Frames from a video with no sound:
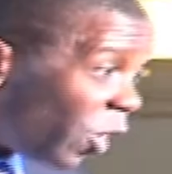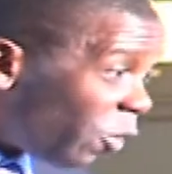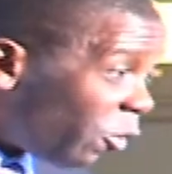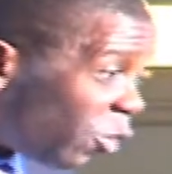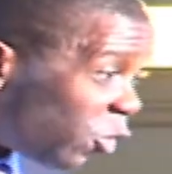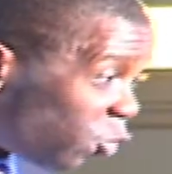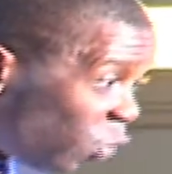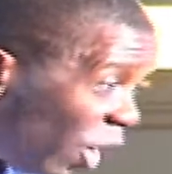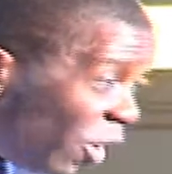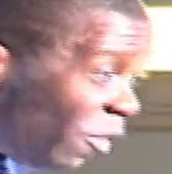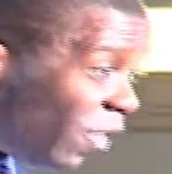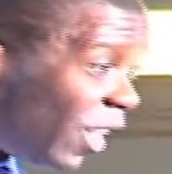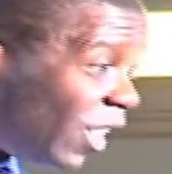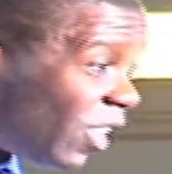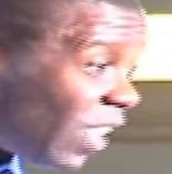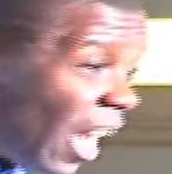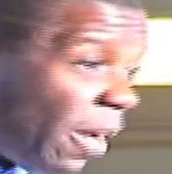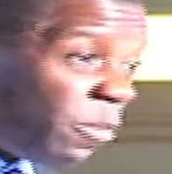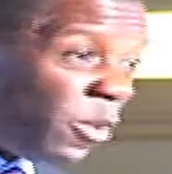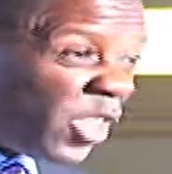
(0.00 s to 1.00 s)
was one of the
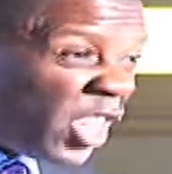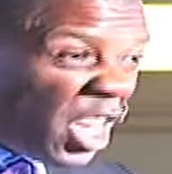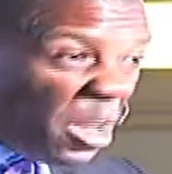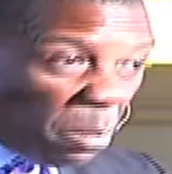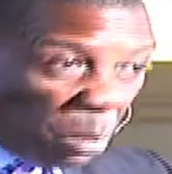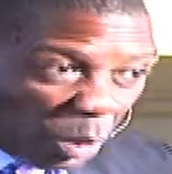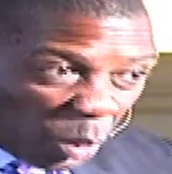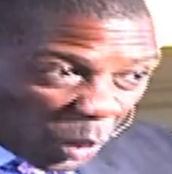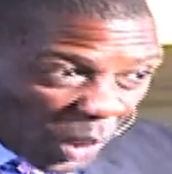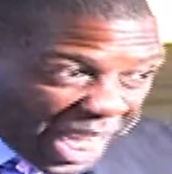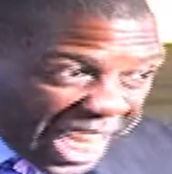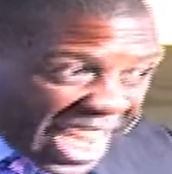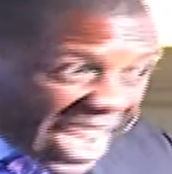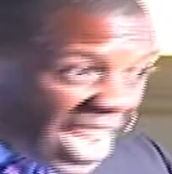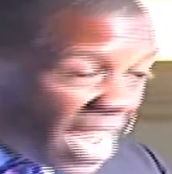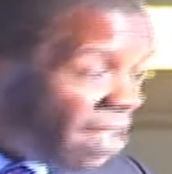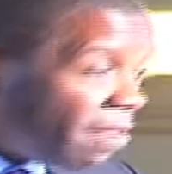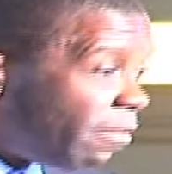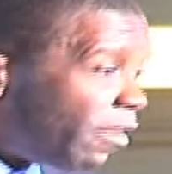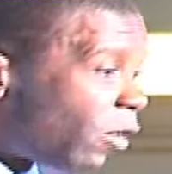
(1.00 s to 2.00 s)
disciples. He
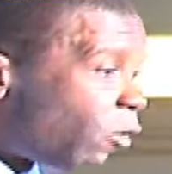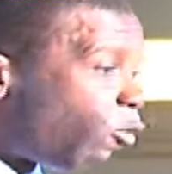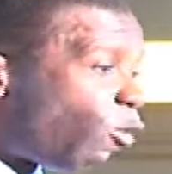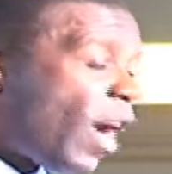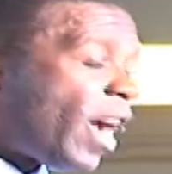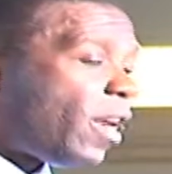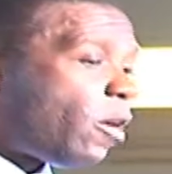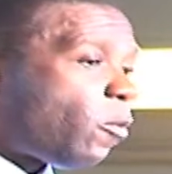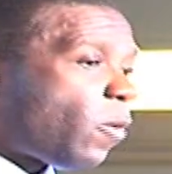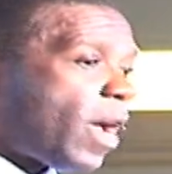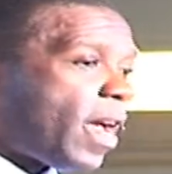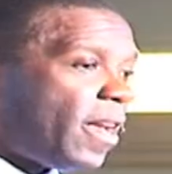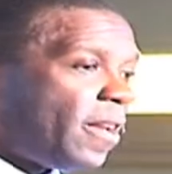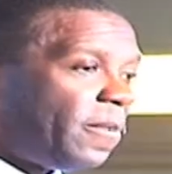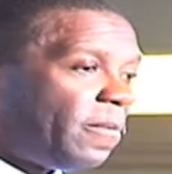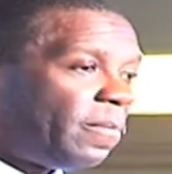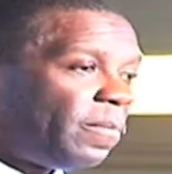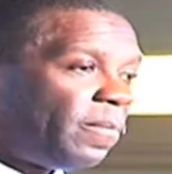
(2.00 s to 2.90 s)
believed right away.